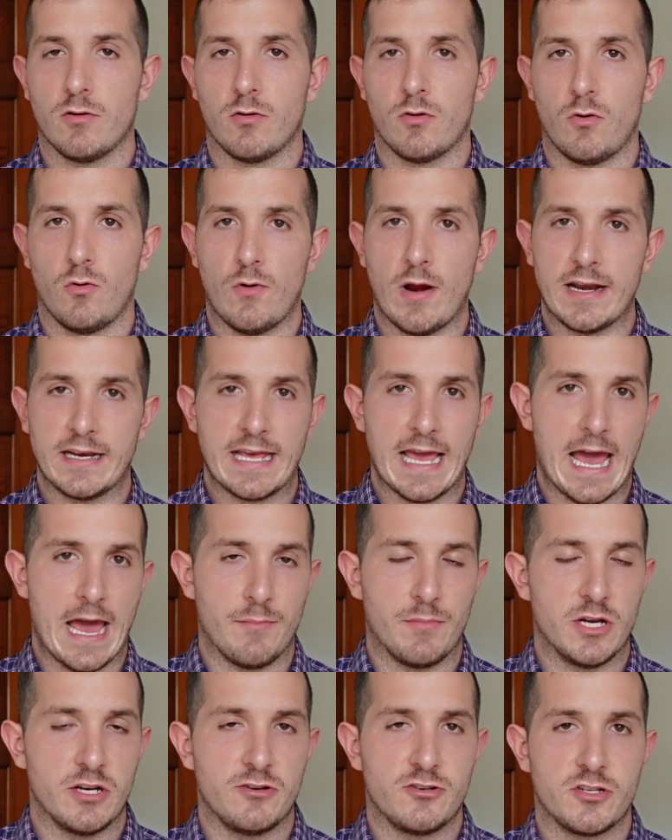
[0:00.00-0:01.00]
red
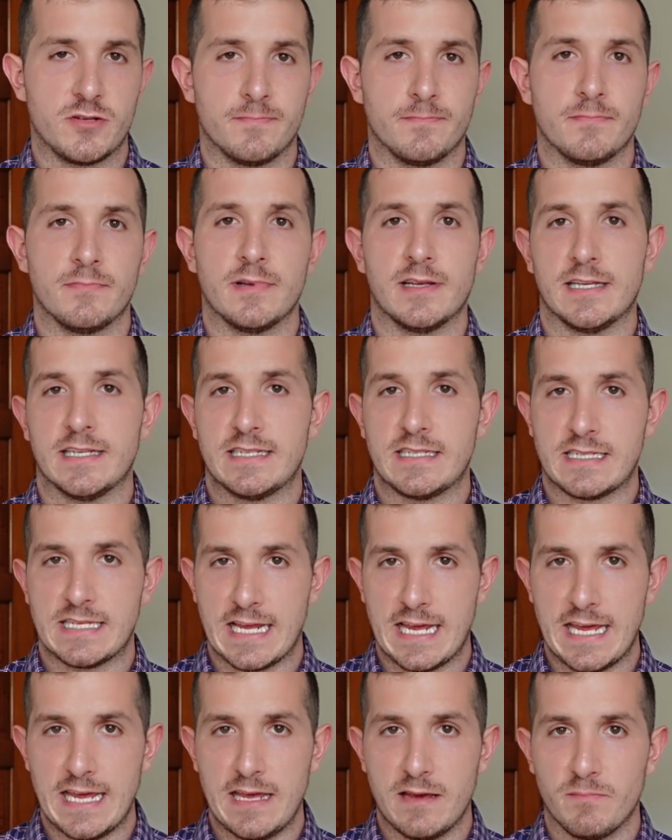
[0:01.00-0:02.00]
cabbage,
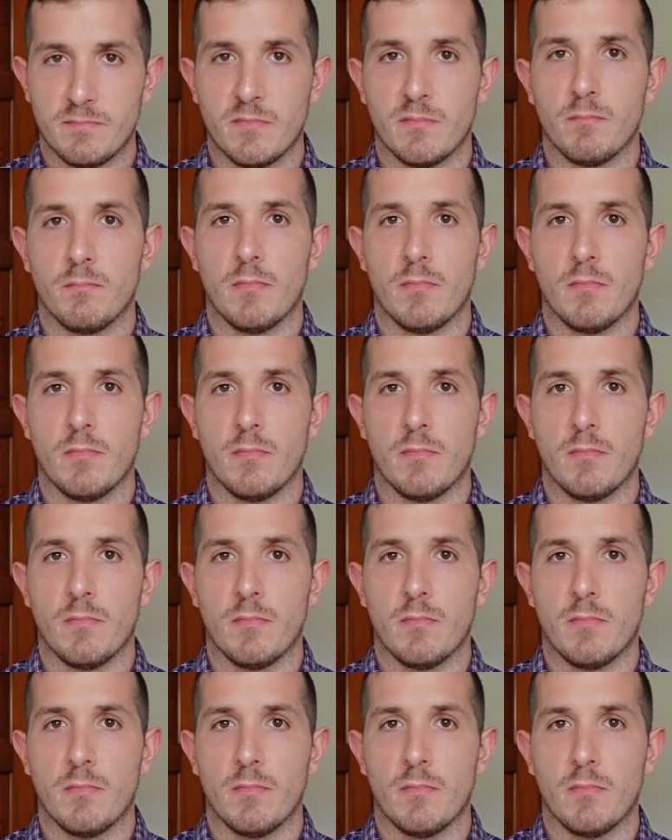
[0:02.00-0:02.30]
C,